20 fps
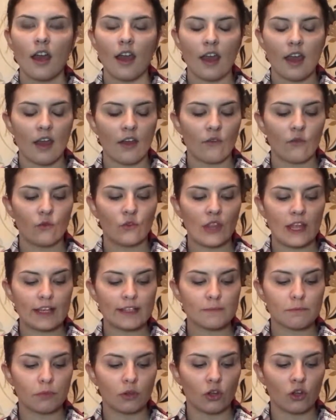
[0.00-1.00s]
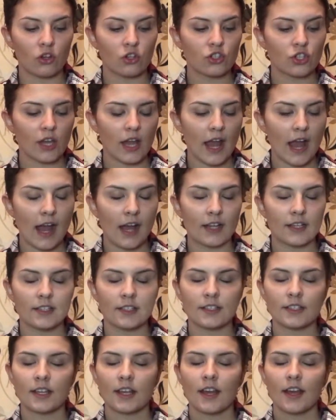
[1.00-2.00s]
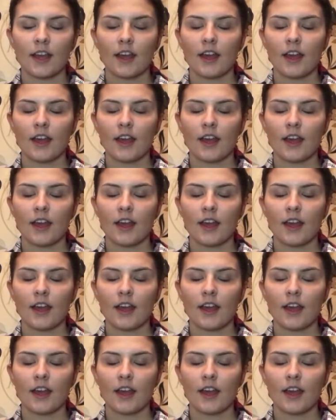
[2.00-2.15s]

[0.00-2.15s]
for this blush, and